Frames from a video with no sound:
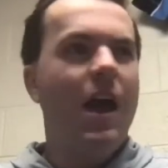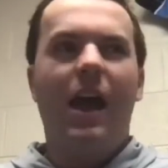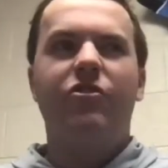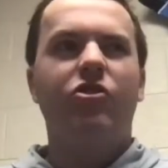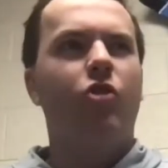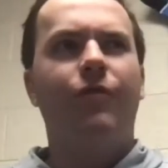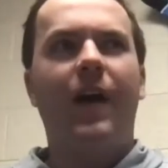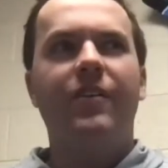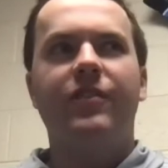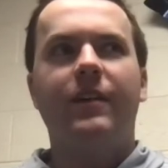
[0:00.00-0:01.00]
It's just so
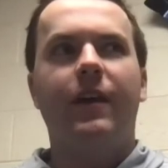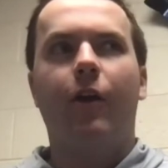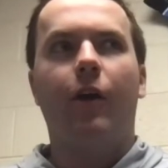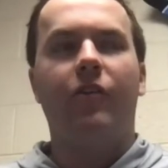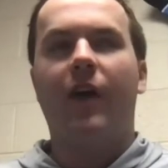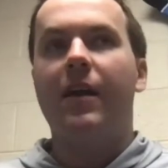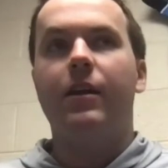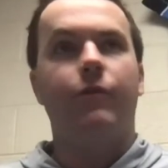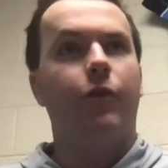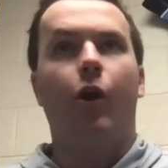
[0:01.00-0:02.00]
fascinating to hear, because I didn't
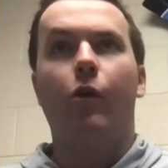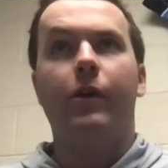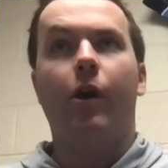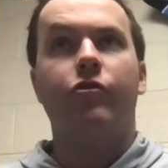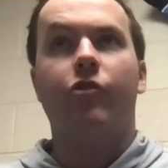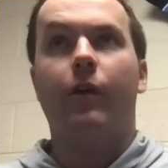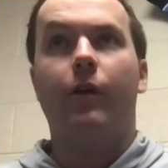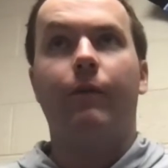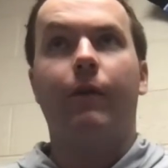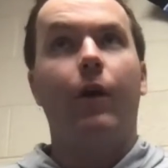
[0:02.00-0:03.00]
even know the
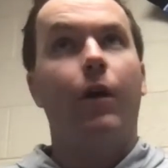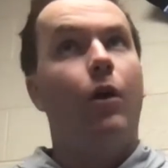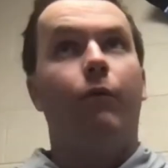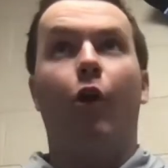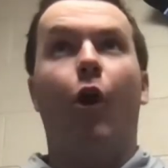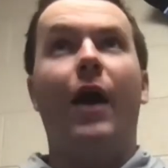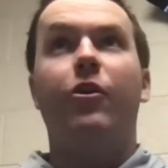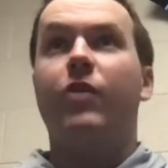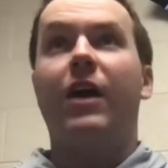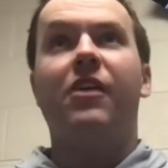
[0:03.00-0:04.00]
Australian. I knew
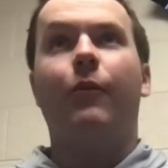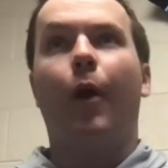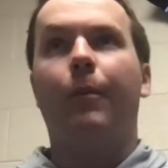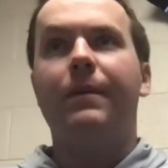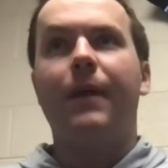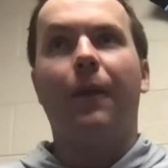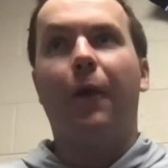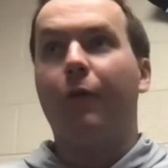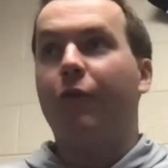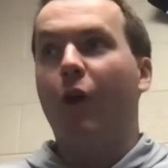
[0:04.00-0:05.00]
you guys had rugby down there
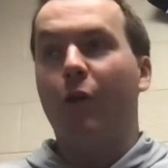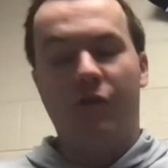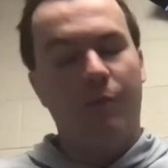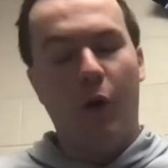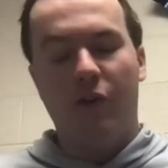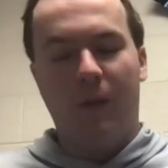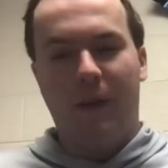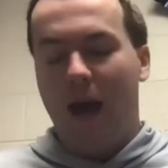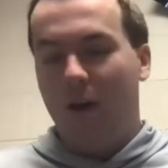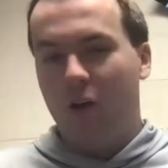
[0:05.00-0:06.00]
and a few other sports, but
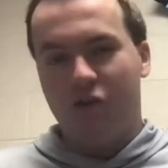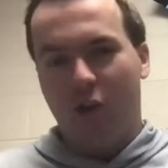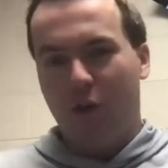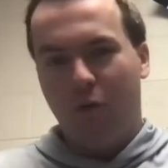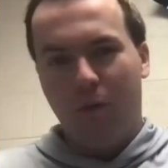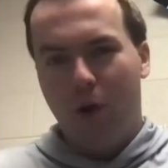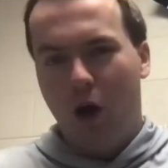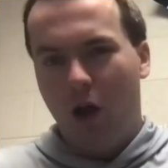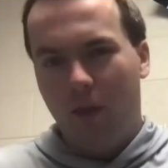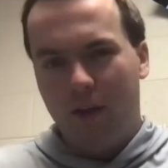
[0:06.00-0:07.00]
not Australian
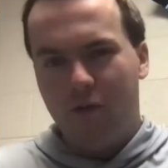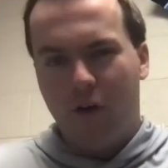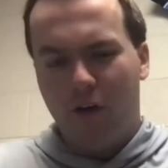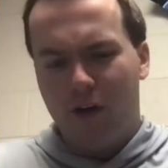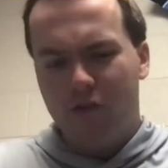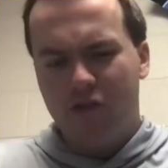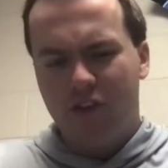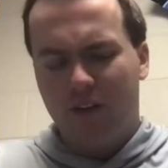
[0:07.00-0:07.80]
football. That's very interesting.